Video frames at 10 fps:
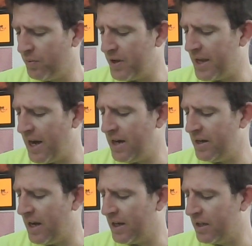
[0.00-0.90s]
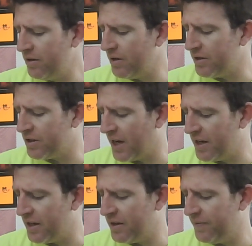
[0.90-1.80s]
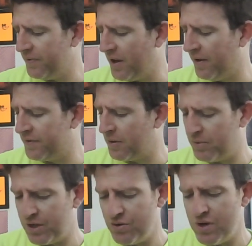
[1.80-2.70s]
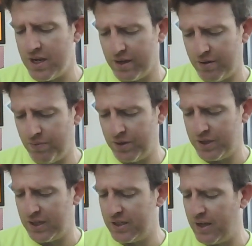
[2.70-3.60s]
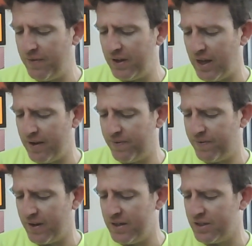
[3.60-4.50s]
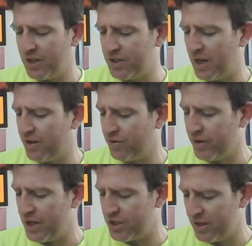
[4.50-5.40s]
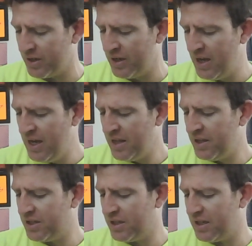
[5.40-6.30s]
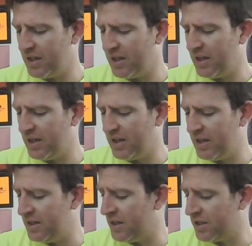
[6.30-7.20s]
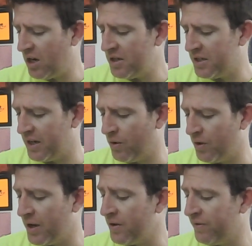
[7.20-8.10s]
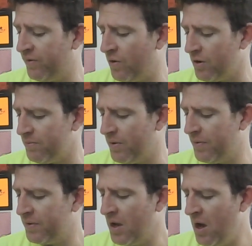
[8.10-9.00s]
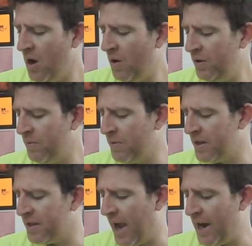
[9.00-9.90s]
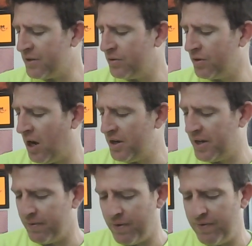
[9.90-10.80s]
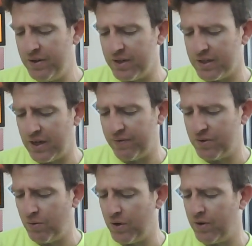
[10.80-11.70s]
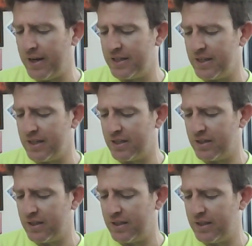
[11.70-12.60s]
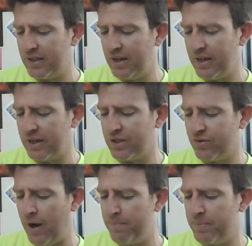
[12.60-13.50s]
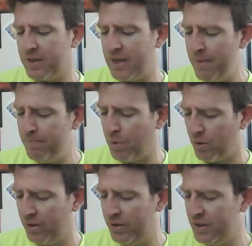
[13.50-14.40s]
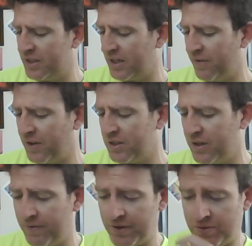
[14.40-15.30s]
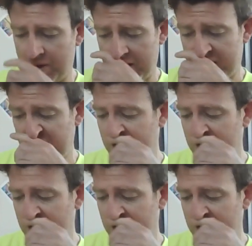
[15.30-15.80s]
we gain a clear understanding of something unique, which is given life in such a creation. This is its content or inner form. Only when the actual content revealed itself do we grasp the extratemporal significance of the creation.